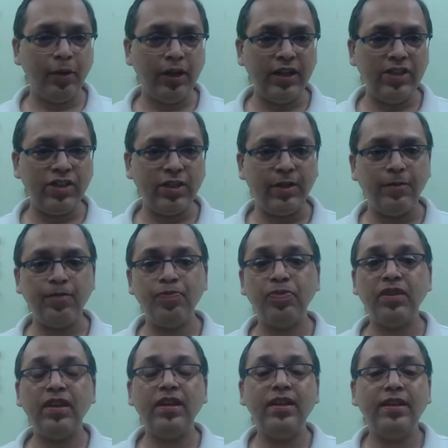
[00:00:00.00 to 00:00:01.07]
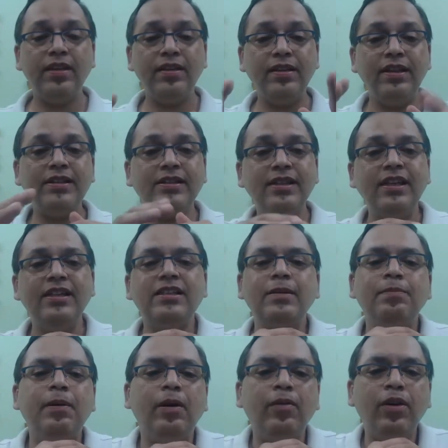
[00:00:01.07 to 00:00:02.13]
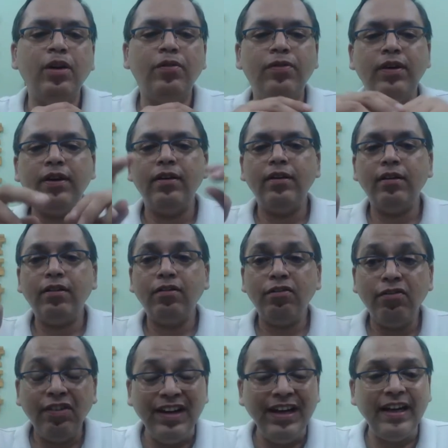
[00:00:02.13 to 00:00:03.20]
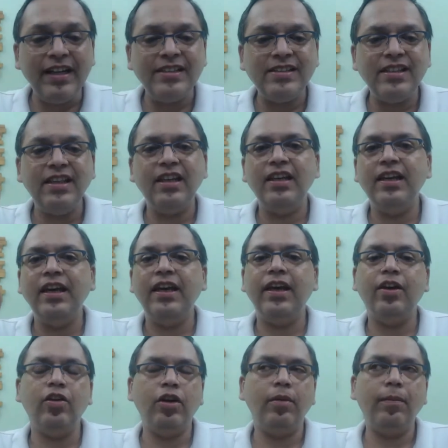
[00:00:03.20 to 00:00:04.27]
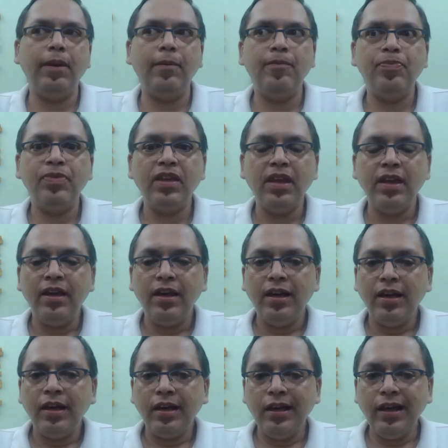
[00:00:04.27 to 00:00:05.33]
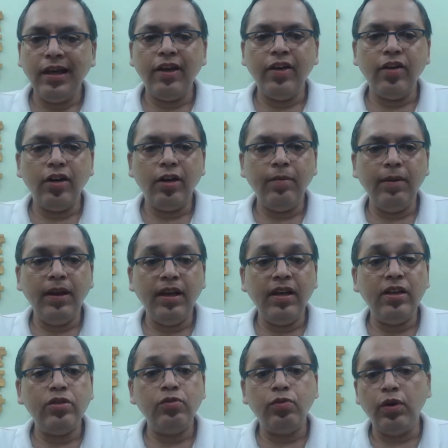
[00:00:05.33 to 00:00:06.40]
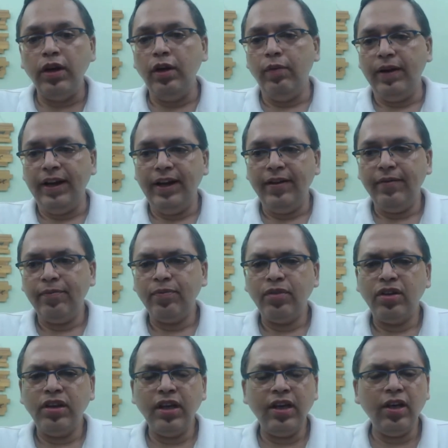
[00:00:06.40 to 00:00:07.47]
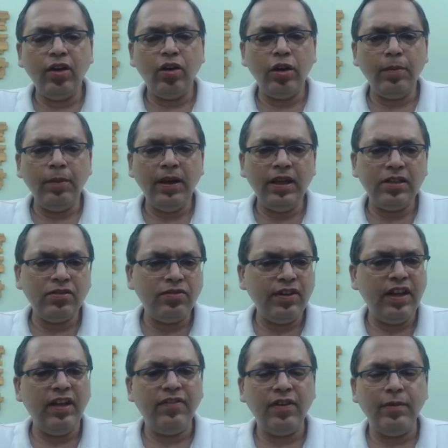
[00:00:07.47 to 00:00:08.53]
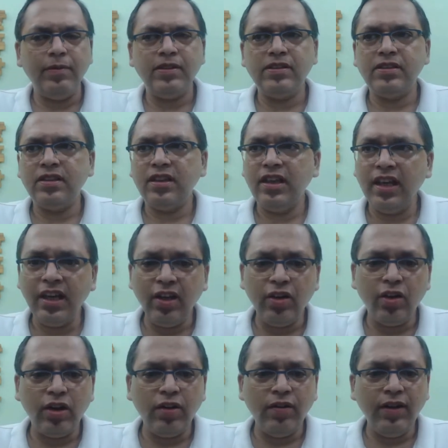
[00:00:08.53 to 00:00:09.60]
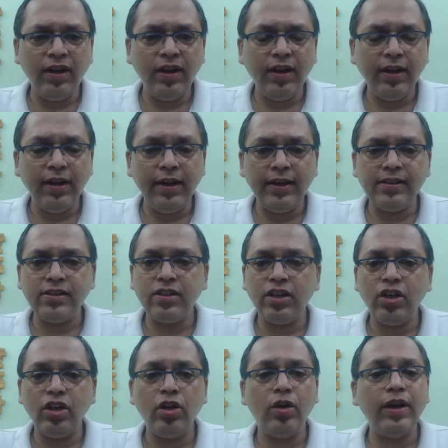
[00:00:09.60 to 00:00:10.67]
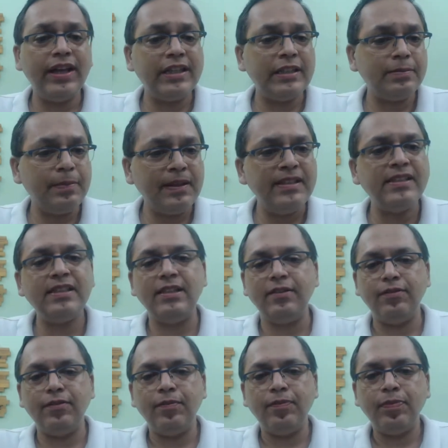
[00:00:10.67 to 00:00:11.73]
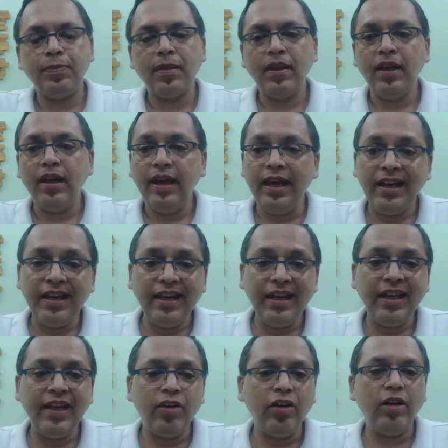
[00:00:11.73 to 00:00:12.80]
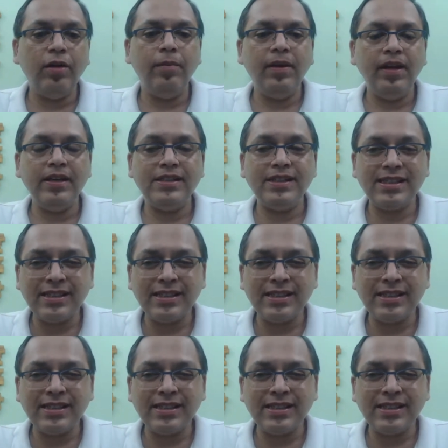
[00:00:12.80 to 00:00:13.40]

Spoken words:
potential. This is the power of a freelancing gig economy. Gig economy is worldwide. Gig economy is very famous. Gig economy is not expensive. And gig economy is